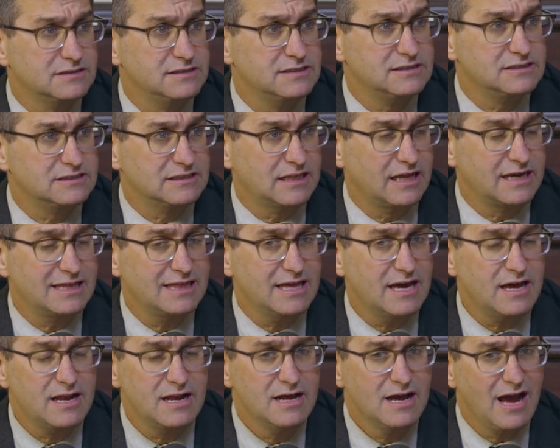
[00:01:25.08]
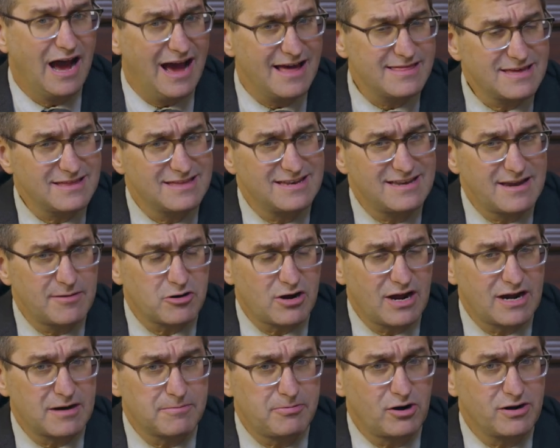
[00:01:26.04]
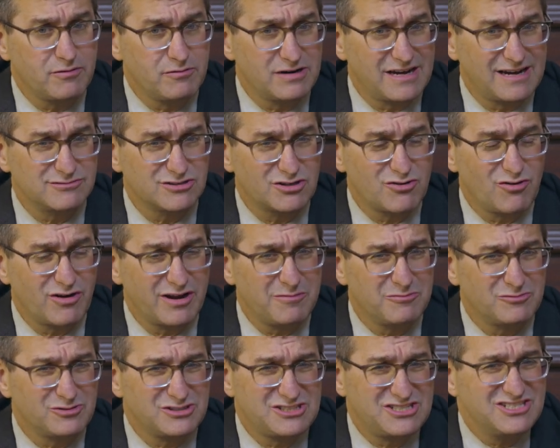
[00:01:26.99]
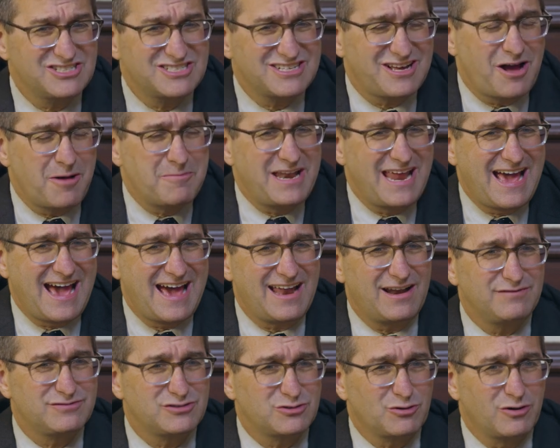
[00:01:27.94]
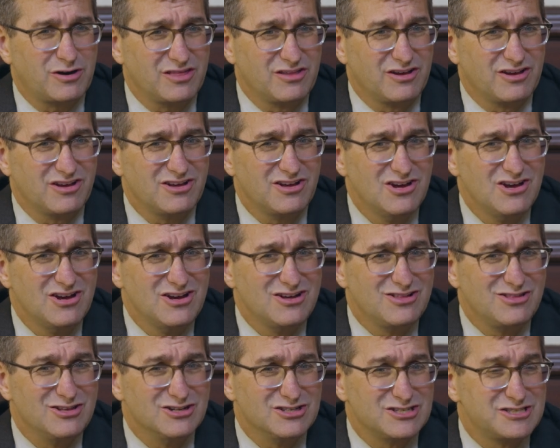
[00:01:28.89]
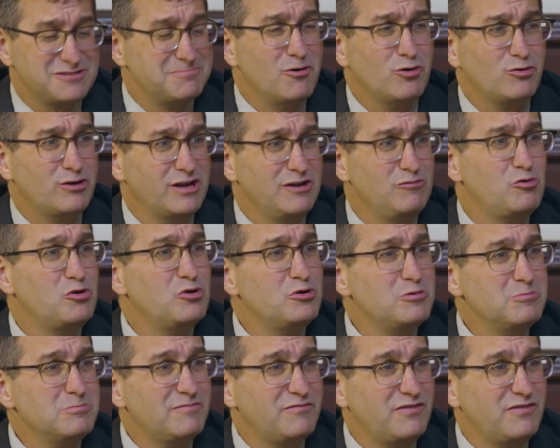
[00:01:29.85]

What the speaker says: is like that. I think the Democratic Party, when I was growing up, was just coming out of sort of the smoky room